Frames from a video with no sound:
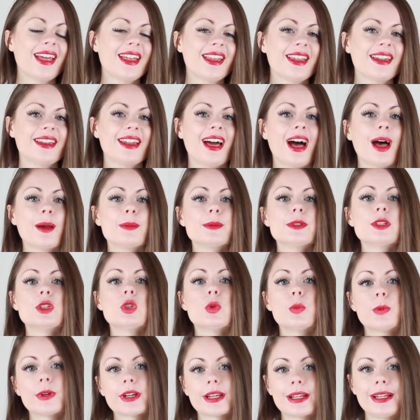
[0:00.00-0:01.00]
And I'm
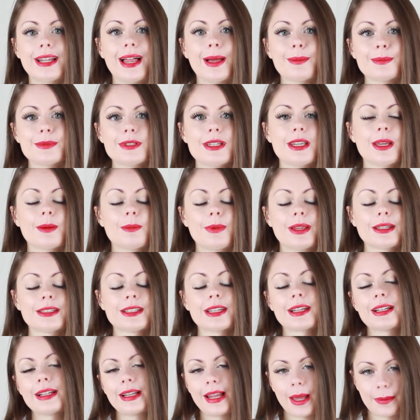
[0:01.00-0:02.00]
super clumsy. I'm like
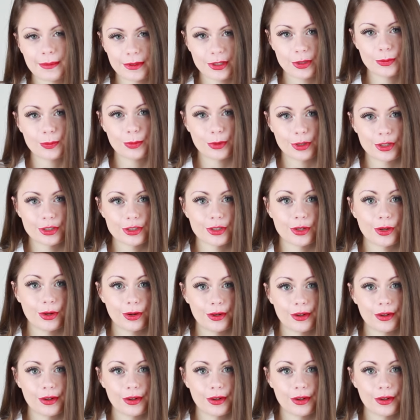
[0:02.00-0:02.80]
the clumsiest person